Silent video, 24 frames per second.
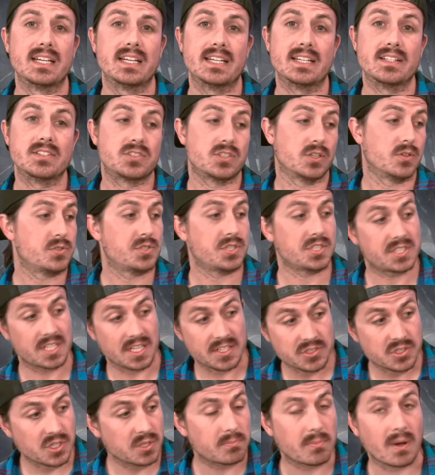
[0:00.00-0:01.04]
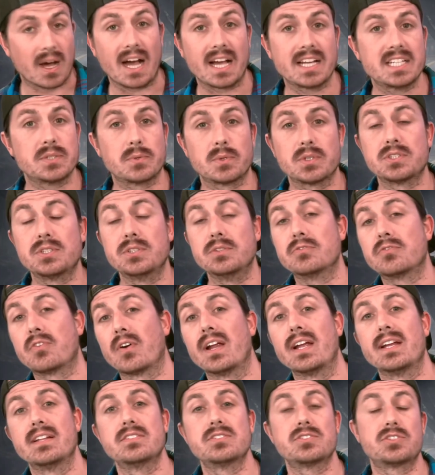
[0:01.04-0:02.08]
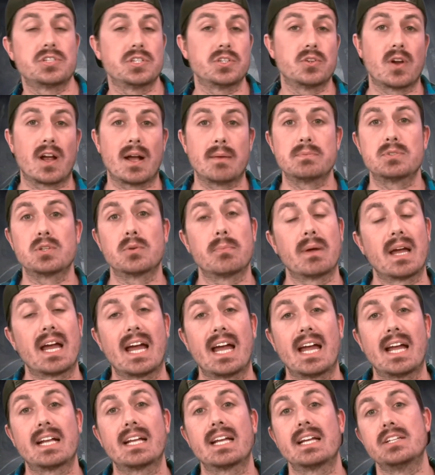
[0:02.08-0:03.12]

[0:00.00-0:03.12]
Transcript: And so she says goodbye to her two friends, she grabs her bag,